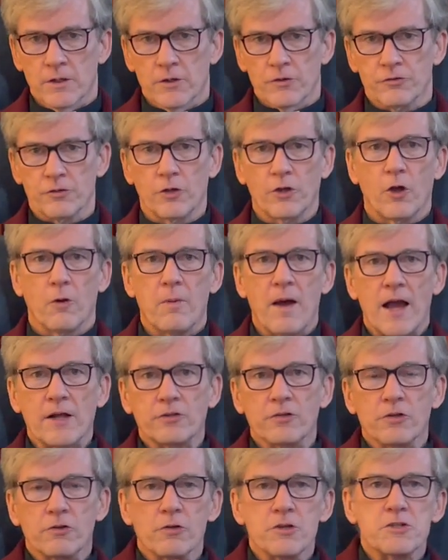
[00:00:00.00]
So we go back
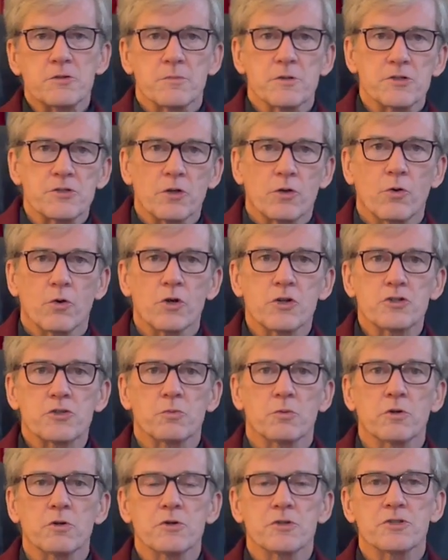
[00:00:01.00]
to Christmas, of course,
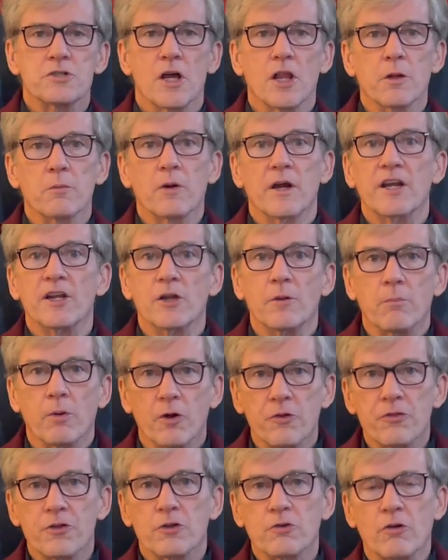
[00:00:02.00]
we're celebrating the
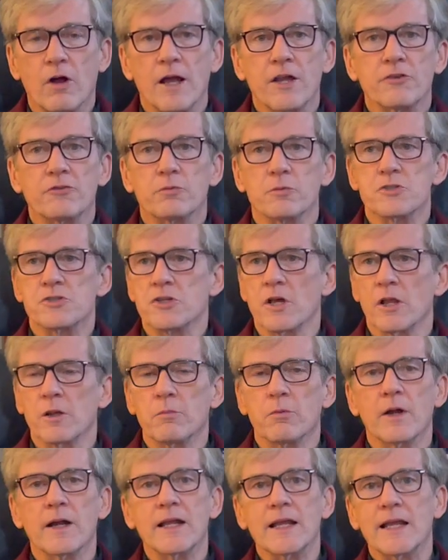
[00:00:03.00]
birth of Christ. We're
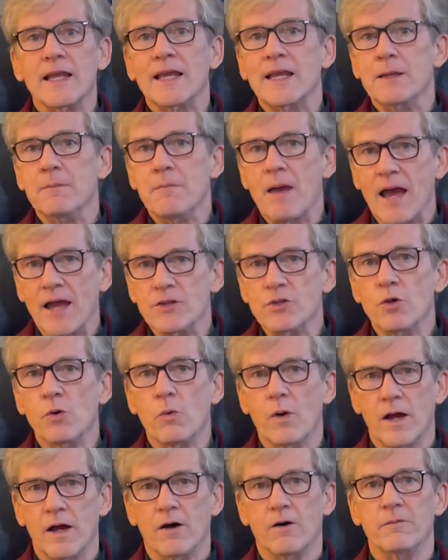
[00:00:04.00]
celebrating
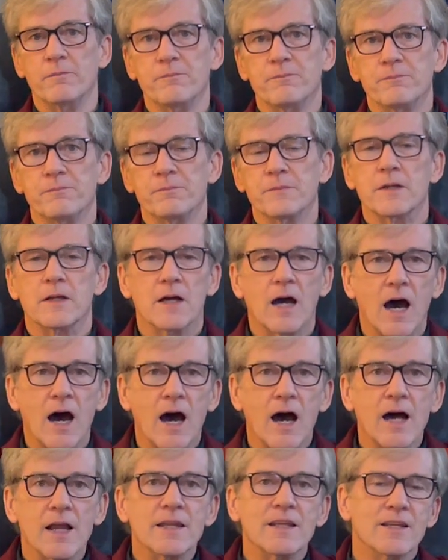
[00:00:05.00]
Emmanuel.
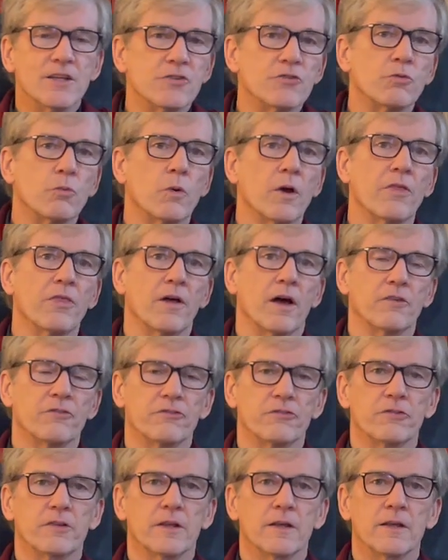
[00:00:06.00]
God is with
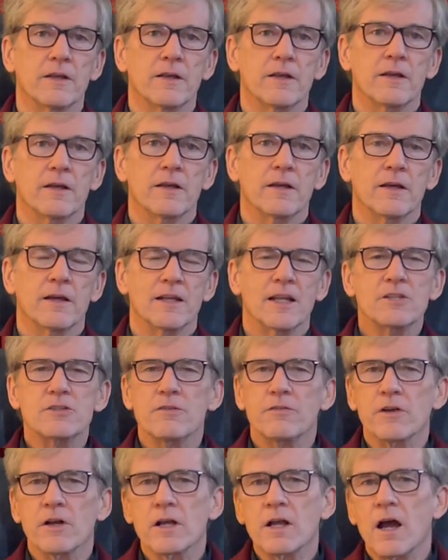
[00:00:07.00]
us. And that's a
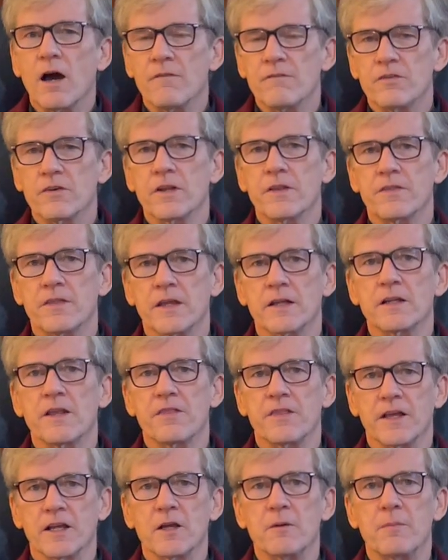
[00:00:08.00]
very comforting thing to
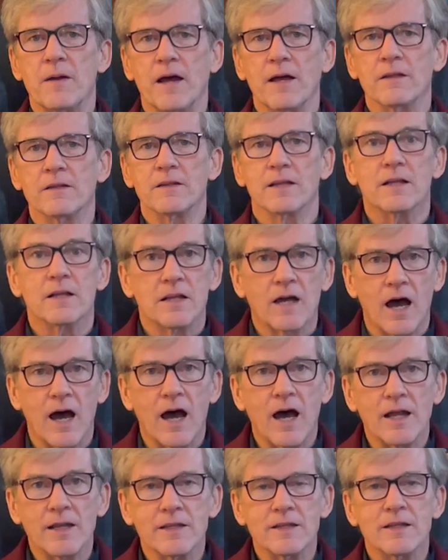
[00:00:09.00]
think about, that
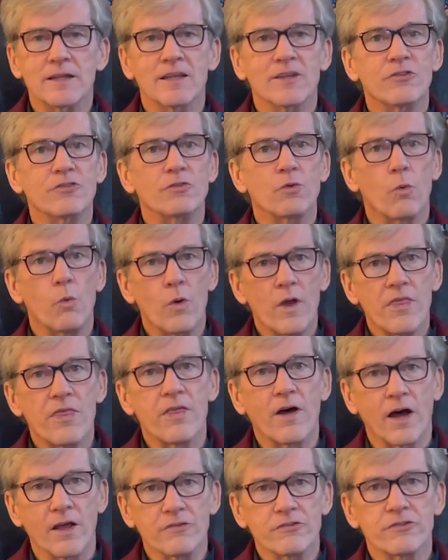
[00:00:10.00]
God is with
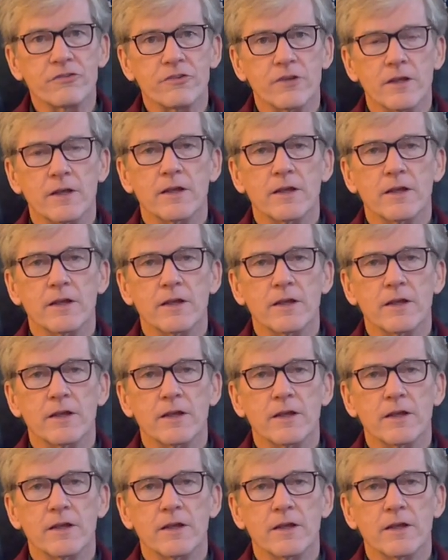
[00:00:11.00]
us.